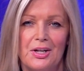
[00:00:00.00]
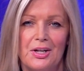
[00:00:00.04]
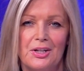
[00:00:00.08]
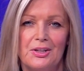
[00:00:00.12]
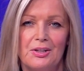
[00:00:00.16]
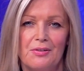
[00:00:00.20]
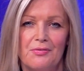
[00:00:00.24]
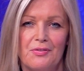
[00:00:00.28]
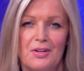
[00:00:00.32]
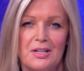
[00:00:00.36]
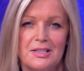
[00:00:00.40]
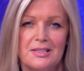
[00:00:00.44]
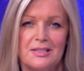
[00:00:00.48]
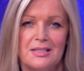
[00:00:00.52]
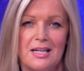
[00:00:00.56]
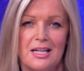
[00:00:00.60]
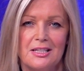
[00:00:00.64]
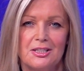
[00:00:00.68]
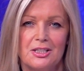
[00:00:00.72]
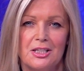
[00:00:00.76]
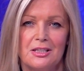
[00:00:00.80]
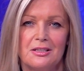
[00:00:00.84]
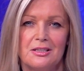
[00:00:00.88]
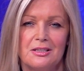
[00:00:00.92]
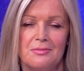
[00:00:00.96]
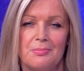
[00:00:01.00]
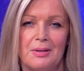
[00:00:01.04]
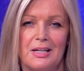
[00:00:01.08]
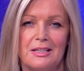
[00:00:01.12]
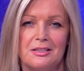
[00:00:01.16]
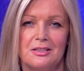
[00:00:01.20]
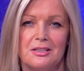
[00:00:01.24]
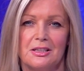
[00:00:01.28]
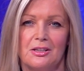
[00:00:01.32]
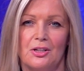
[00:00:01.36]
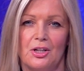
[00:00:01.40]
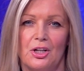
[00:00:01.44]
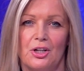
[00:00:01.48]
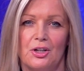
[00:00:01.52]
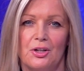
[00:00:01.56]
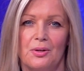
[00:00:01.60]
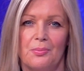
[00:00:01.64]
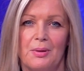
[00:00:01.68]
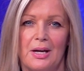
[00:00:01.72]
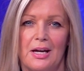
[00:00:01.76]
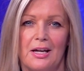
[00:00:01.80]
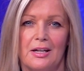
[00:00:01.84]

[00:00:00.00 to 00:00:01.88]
In the first session, Sebastian Loeb